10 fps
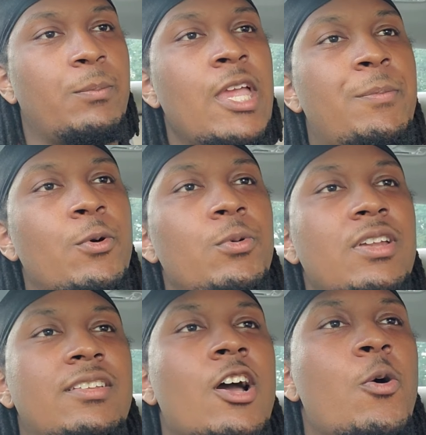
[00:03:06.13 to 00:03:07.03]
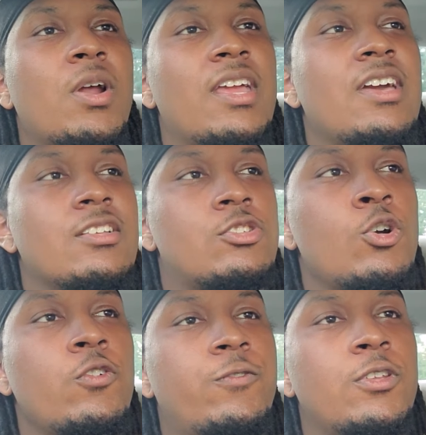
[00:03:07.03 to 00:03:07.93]
People don't want to hear the
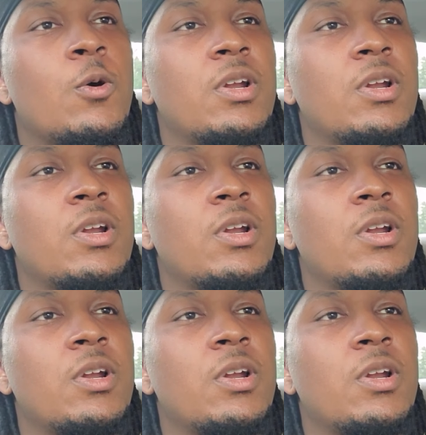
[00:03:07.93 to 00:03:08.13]
truth. Don't